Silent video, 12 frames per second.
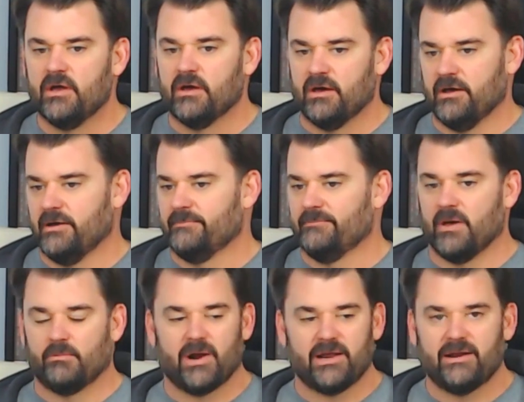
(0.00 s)

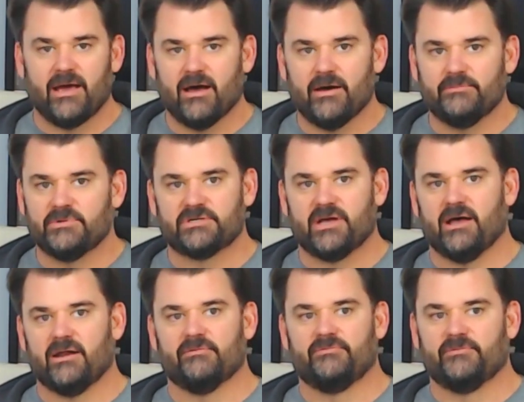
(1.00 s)
Right now, I'm just
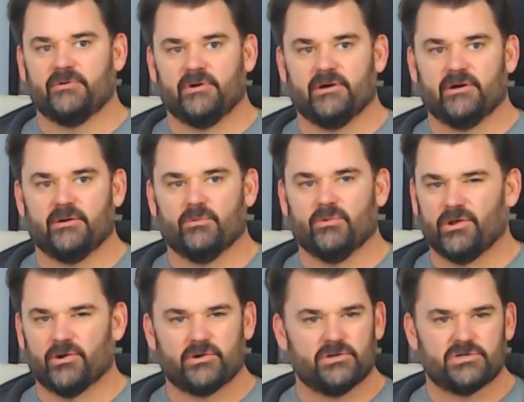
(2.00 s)
kind of a
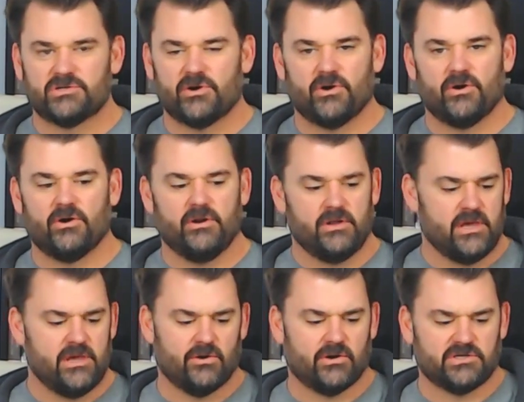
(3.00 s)
little concerned.
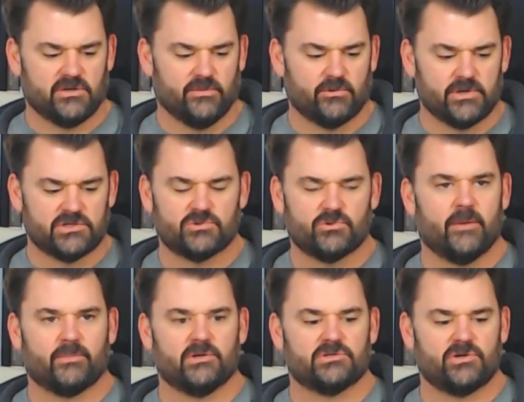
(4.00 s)
Here are some of the reasons why I'm
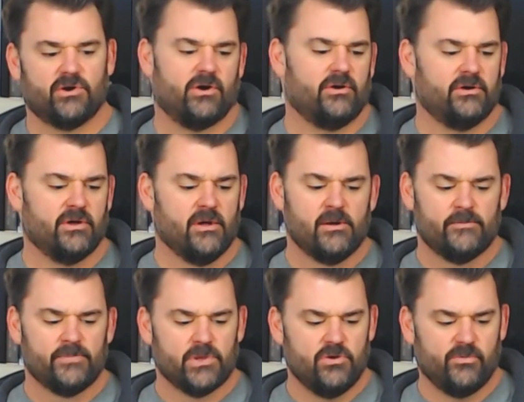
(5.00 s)
concerned.
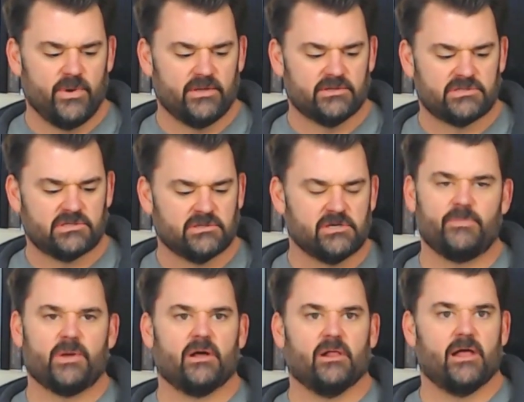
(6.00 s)
You've been
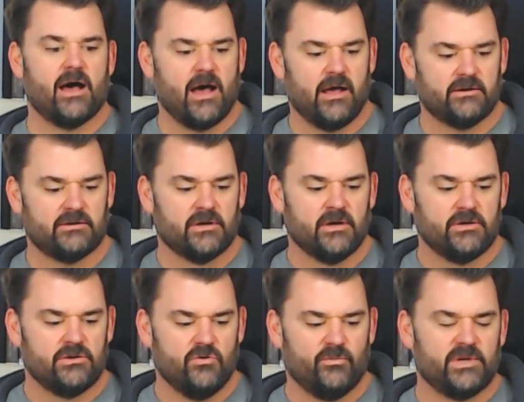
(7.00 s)
sleeping a lot.
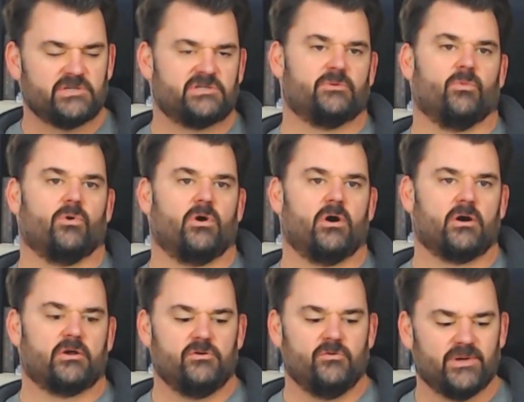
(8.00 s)
You've missed some
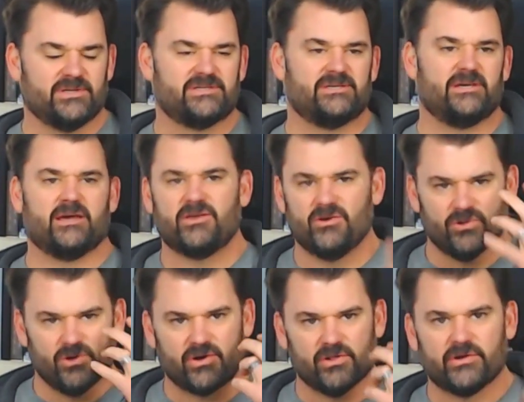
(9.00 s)
work. You've been sick. You
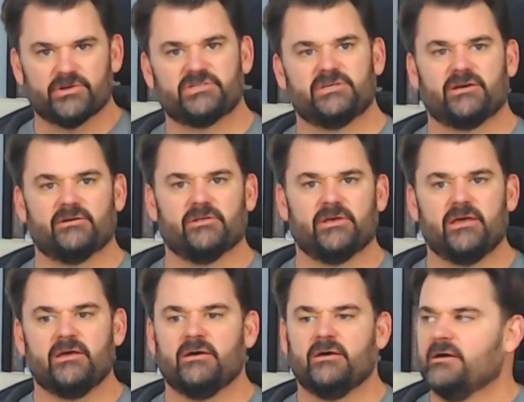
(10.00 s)
look a little
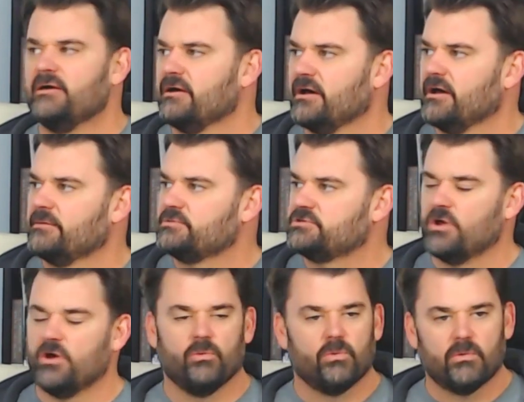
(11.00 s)
sickly.
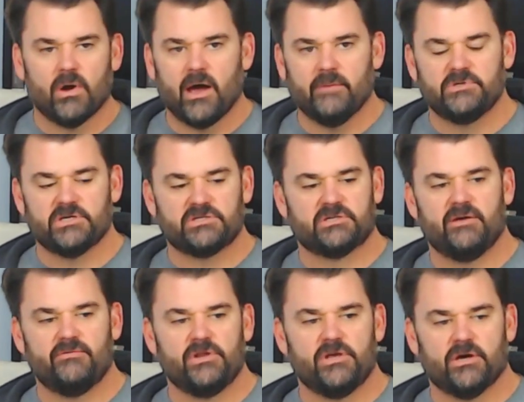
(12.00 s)
So I'm just
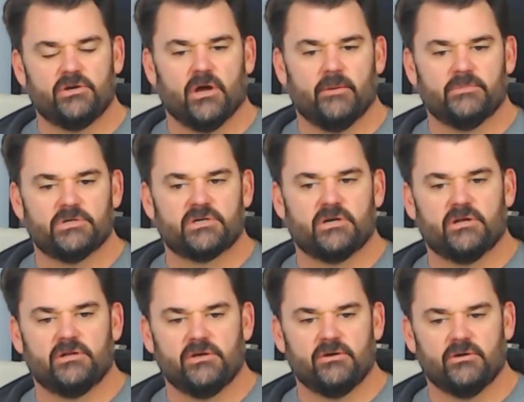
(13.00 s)
going
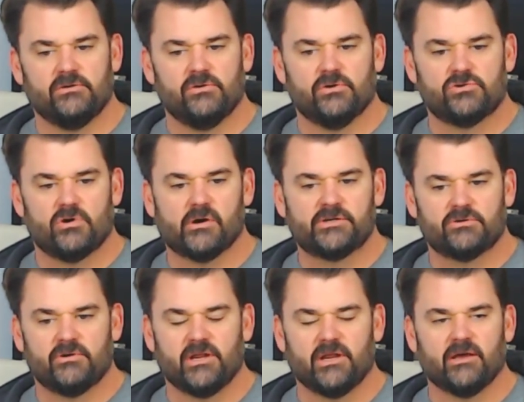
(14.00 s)
to do a drug
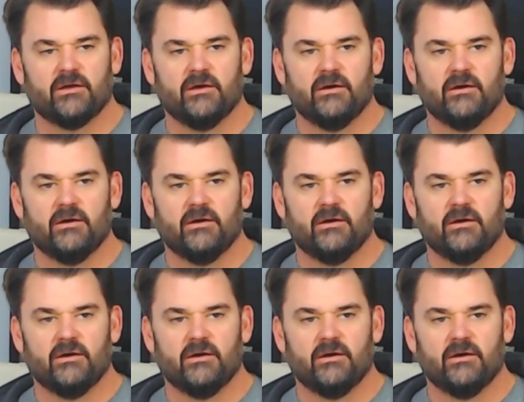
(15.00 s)
screening.